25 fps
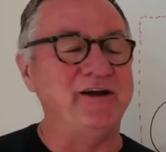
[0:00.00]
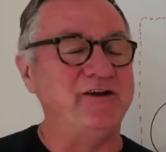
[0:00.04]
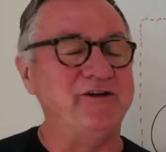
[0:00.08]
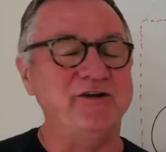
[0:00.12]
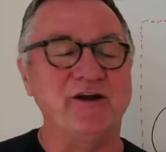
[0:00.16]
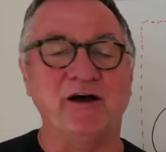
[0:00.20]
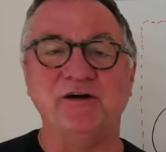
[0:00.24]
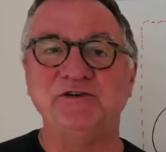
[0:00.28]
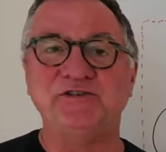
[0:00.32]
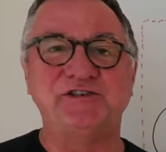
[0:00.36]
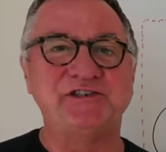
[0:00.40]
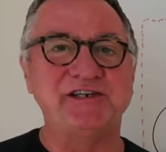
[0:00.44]

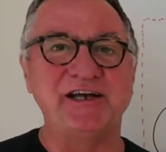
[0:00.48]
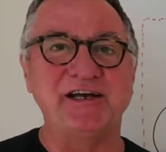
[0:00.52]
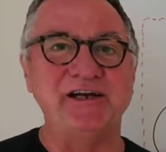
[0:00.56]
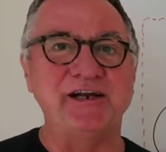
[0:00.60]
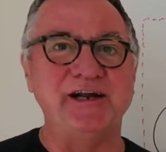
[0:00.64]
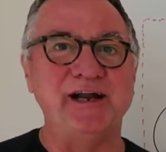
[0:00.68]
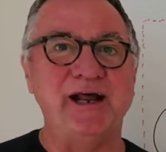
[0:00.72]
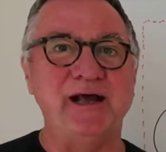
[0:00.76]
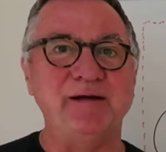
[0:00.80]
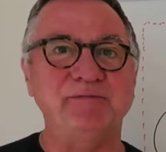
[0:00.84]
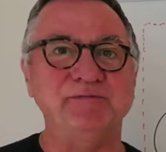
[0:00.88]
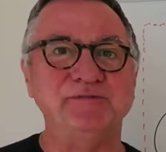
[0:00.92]
No
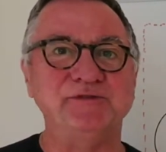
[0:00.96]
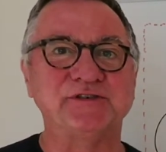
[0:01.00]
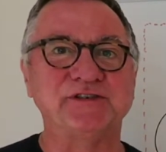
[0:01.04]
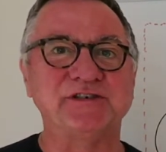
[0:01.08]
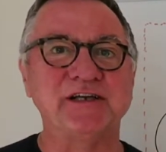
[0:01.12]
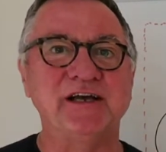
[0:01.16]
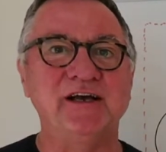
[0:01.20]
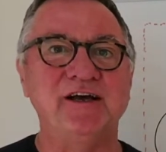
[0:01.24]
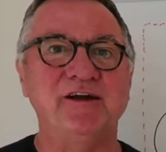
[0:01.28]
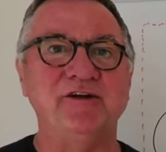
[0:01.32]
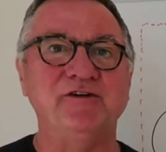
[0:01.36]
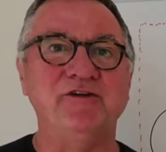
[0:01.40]

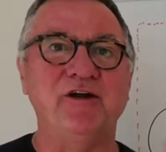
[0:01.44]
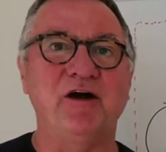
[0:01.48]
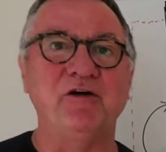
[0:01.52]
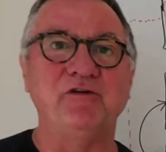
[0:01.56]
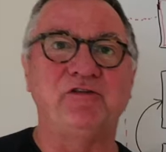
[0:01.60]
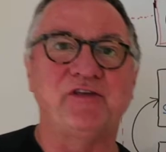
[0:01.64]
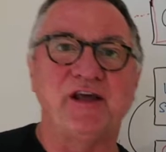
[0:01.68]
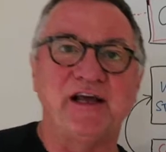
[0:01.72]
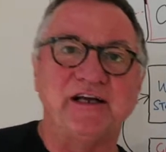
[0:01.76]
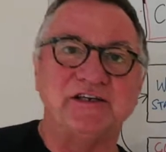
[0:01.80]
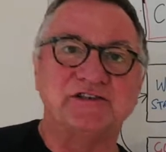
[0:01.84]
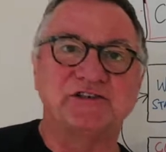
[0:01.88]
synonyms,
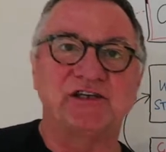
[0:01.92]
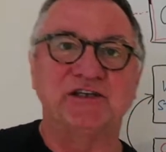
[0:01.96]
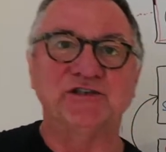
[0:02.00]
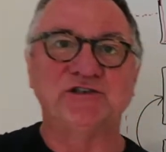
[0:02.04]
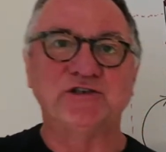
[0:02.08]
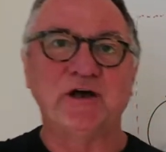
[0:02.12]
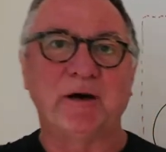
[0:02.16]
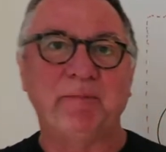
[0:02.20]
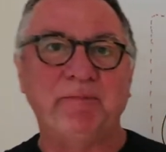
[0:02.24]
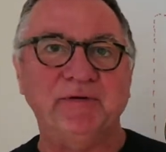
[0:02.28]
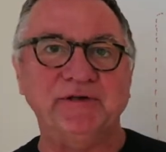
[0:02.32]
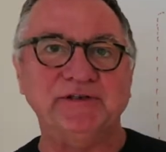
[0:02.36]
no things
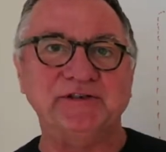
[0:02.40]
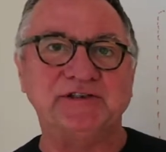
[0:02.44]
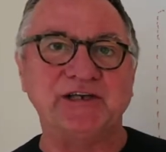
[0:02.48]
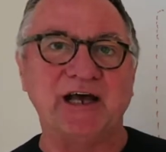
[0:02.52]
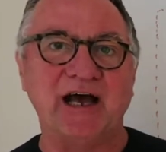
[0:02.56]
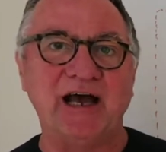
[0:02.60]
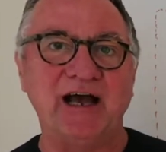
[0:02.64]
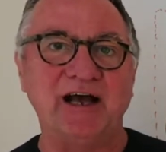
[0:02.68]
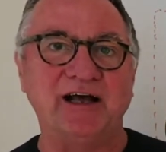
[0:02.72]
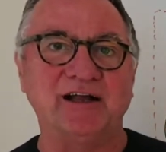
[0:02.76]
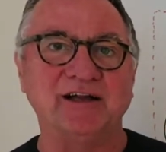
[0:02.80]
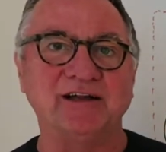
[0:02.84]
that top and
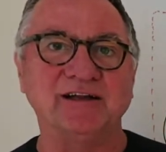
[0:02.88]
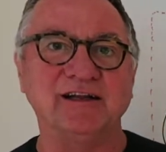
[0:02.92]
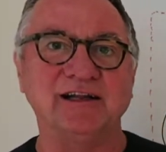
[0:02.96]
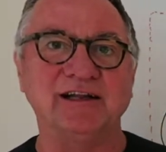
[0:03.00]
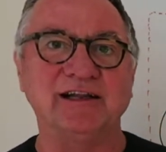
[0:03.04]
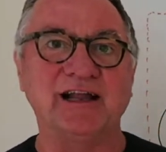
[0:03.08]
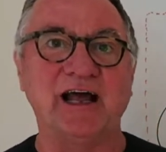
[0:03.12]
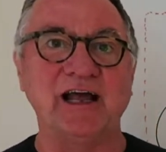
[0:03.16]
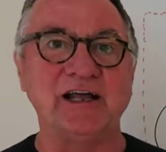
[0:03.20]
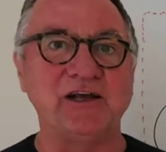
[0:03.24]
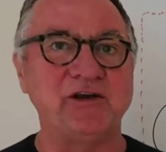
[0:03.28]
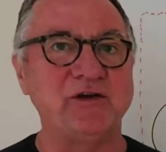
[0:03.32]
tail
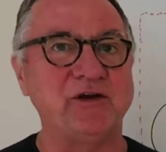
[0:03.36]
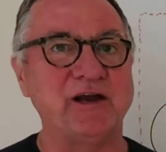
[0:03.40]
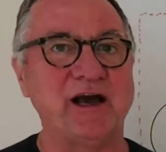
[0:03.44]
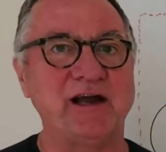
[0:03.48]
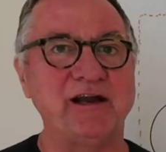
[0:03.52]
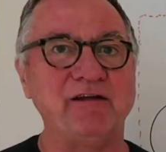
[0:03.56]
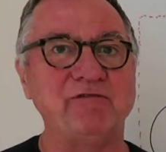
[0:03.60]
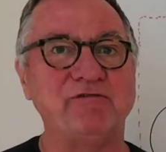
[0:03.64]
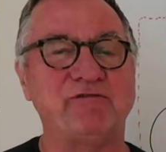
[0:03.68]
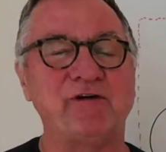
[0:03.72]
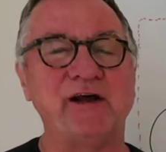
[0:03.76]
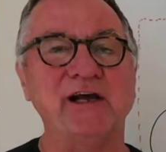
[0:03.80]
like you
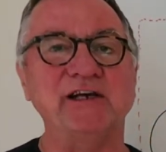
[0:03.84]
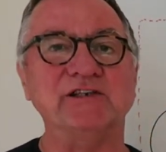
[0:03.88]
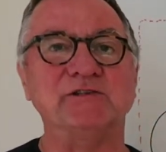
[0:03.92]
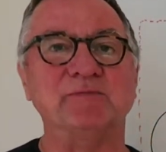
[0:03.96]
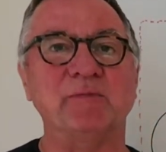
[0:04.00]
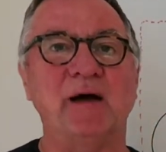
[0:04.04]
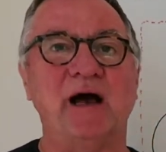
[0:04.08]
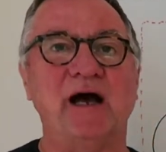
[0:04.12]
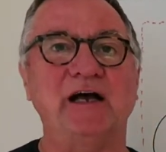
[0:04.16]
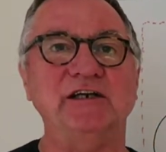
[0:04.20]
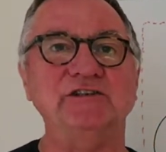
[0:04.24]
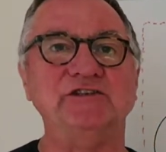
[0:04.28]
can in
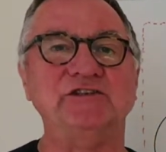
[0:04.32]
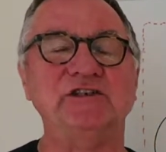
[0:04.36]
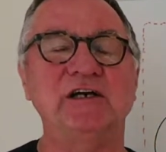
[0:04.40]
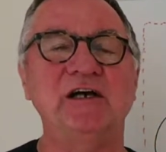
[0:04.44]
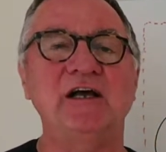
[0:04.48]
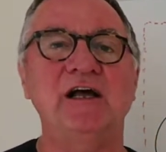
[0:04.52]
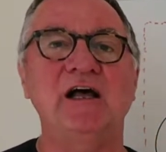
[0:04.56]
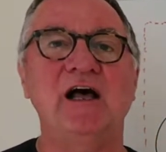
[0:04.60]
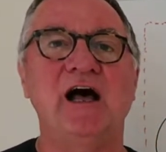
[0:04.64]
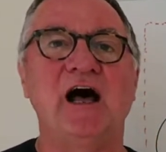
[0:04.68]
phrase match.